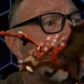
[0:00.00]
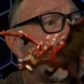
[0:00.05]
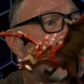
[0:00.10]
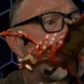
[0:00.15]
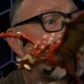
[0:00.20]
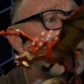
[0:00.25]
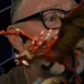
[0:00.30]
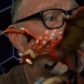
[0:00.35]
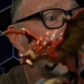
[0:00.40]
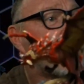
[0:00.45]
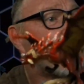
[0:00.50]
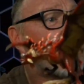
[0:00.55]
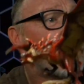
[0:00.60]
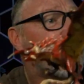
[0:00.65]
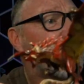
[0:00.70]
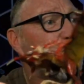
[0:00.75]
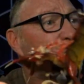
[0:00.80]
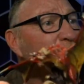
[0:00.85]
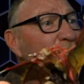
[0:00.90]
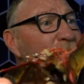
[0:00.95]
which
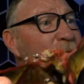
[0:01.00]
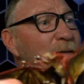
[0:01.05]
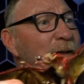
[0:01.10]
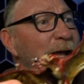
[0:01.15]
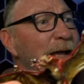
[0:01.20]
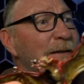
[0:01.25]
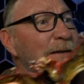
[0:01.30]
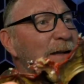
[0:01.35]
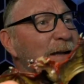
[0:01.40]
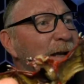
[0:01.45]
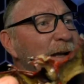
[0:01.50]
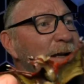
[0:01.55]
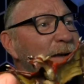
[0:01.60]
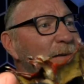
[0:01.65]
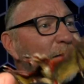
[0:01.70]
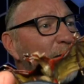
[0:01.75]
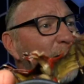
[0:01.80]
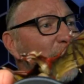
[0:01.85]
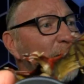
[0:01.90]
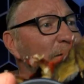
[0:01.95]
did that guy.
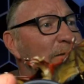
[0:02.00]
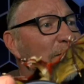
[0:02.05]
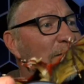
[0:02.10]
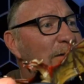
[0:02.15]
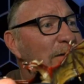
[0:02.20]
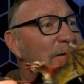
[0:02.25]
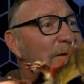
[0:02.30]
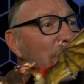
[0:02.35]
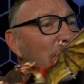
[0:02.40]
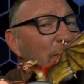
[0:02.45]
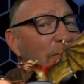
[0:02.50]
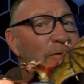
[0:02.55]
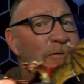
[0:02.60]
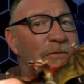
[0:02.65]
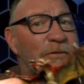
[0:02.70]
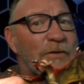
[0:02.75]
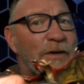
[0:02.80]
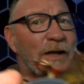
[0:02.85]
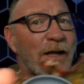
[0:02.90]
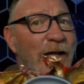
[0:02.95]
And you can see the
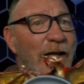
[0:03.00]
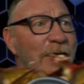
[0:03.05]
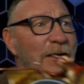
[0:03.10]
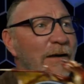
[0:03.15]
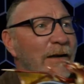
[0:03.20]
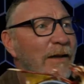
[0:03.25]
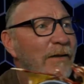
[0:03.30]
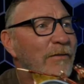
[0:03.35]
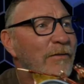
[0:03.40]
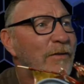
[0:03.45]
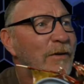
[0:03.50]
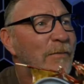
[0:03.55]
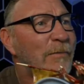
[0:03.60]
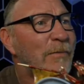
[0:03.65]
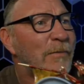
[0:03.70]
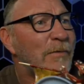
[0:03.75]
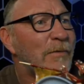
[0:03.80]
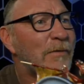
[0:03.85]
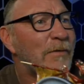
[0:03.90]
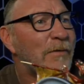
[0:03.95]
underside. It ends
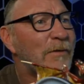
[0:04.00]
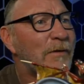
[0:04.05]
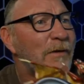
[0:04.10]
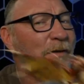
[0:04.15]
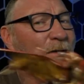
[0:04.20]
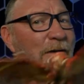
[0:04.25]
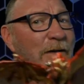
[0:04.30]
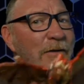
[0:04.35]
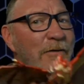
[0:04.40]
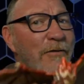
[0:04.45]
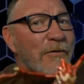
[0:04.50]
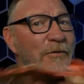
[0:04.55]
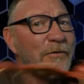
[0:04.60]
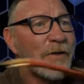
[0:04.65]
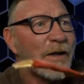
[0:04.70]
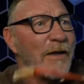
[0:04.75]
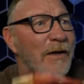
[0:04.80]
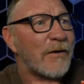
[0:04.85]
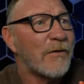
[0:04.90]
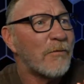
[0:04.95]
up on the
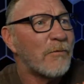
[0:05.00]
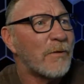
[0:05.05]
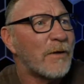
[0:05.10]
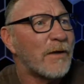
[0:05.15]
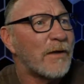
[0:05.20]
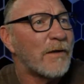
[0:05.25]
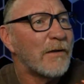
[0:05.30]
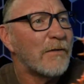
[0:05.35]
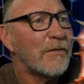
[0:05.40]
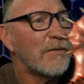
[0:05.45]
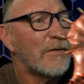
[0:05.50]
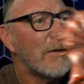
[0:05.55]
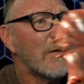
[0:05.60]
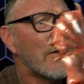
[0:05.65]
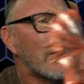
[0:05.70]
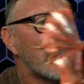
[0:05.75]
underside of the wings, and the